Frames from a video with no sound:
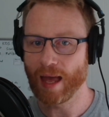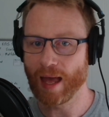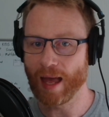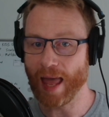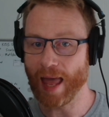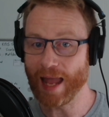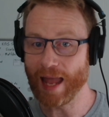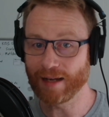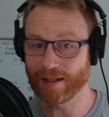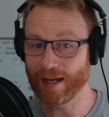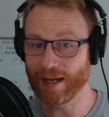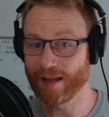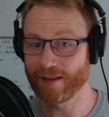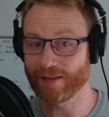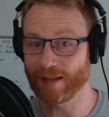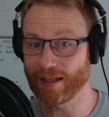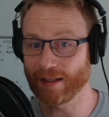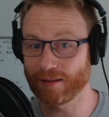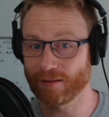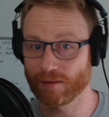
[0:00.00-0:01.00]
and it has
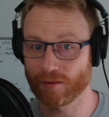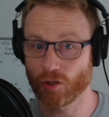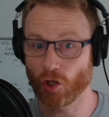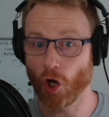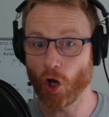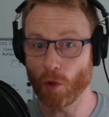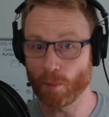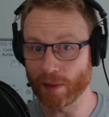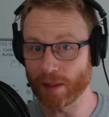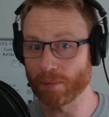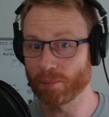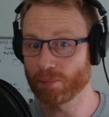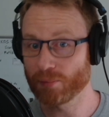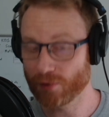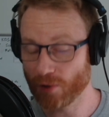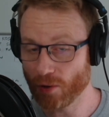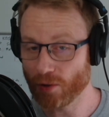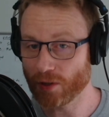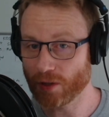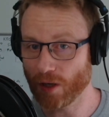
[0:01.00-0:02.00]
a common
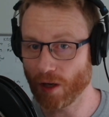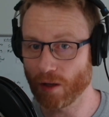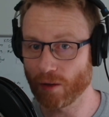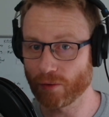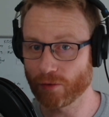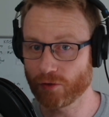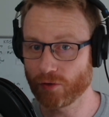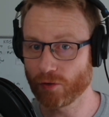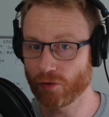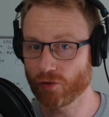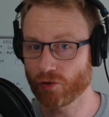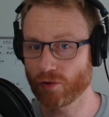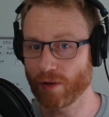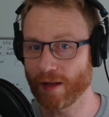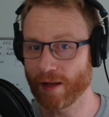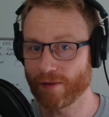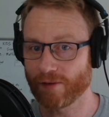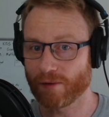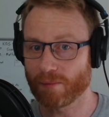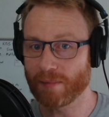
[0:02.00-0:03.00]
protocol to
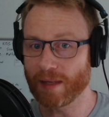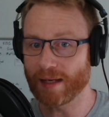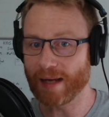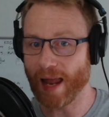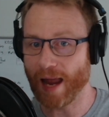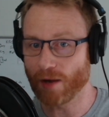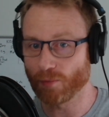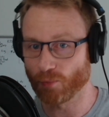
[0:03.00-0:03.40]
transmit and